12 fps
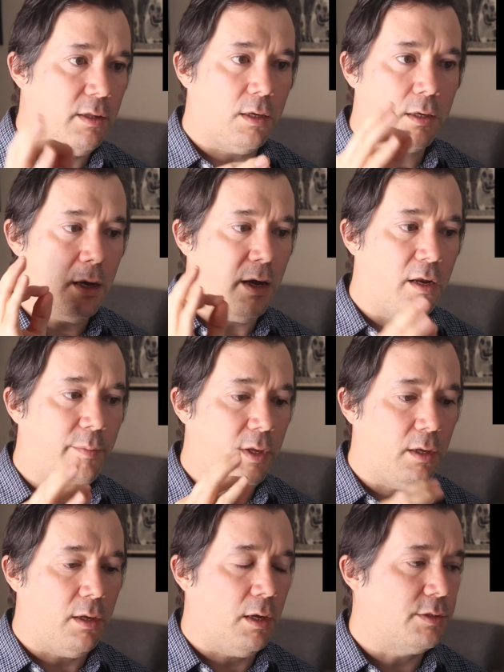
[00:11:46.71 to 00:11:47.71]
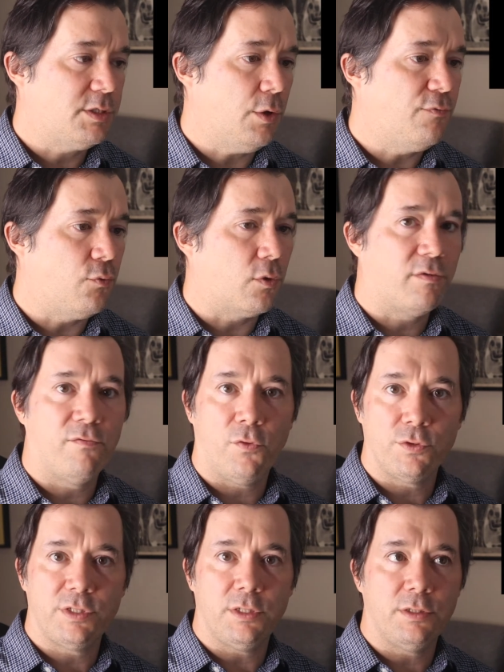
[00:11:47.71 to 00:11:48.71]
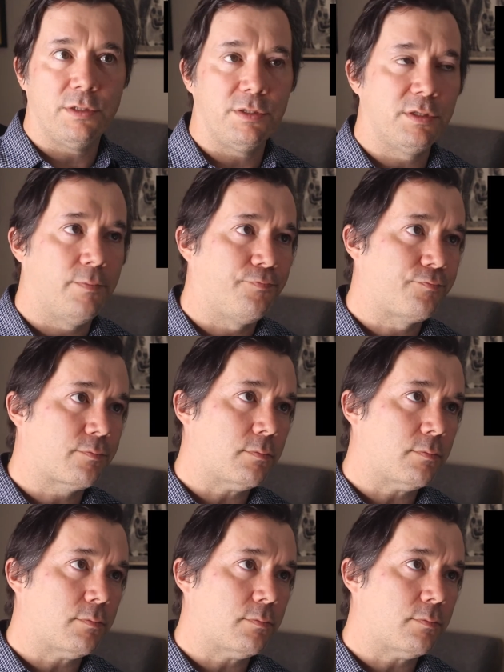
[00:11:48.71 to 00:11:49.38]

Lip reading: the economy, and so forth, versus